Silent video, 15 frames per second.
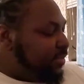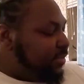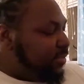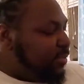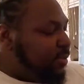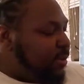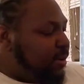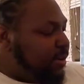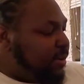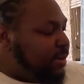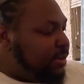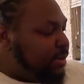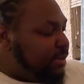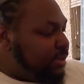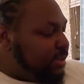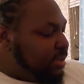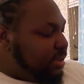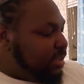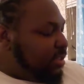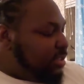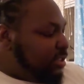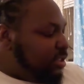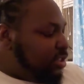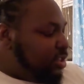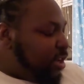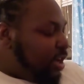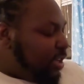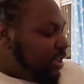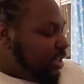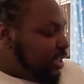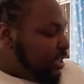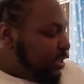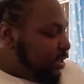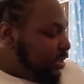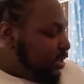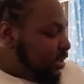to charge it.